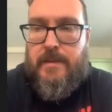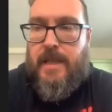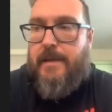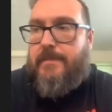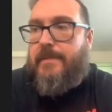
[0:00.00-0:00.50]

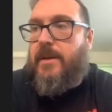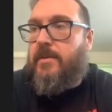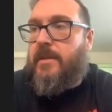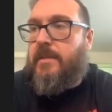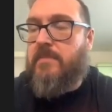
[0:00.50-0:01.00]
That, you
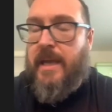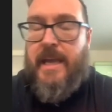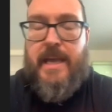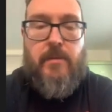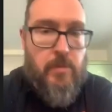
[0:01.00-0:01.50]
know, the
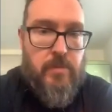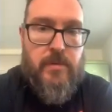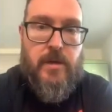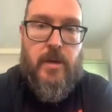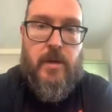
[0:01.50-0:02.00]
heel,
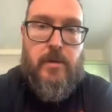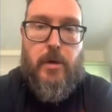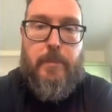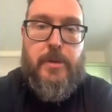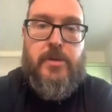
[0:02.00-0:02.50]
you know,
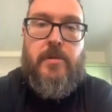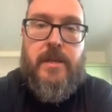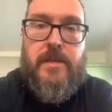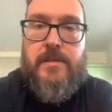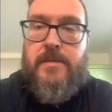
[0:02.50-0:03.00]

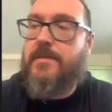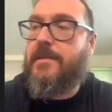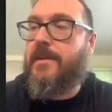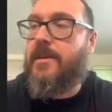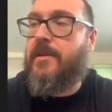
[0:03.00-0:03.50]
opportunity,
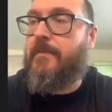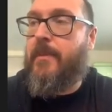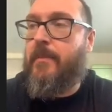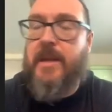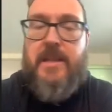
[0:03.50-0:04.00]
you know,
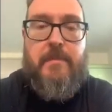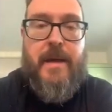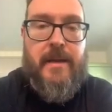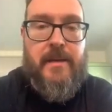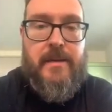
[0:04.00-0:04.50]
money in the
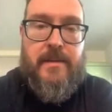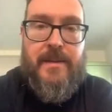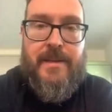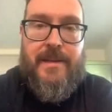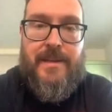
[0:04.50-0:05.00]
bank,
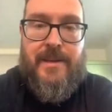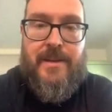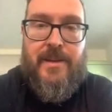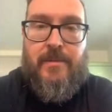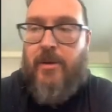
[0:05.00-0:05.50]
you
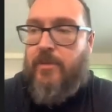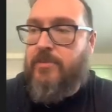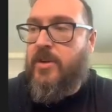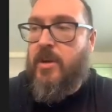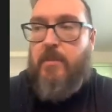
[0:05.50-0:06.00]
know, I'll
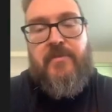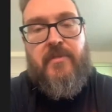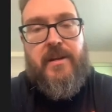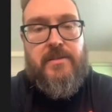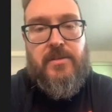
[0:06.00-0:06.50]
turn on my
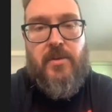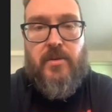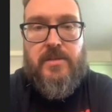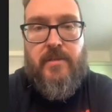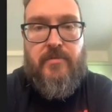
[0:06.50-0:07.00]
friends
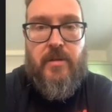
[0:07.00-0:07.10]
kind of Seth